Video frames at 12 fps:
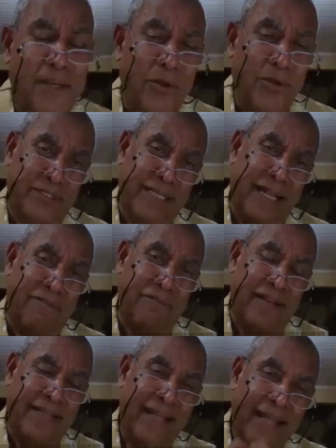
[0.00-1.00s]
it yourself,
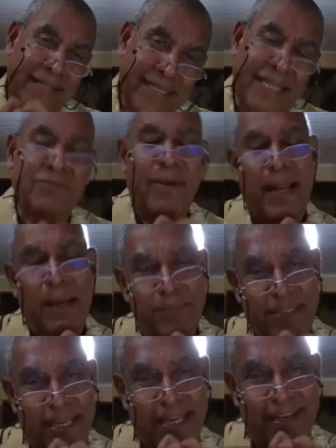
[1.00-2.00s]
love. That's what I'm
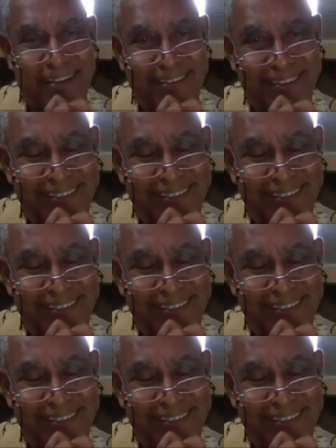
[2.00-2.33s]
saying.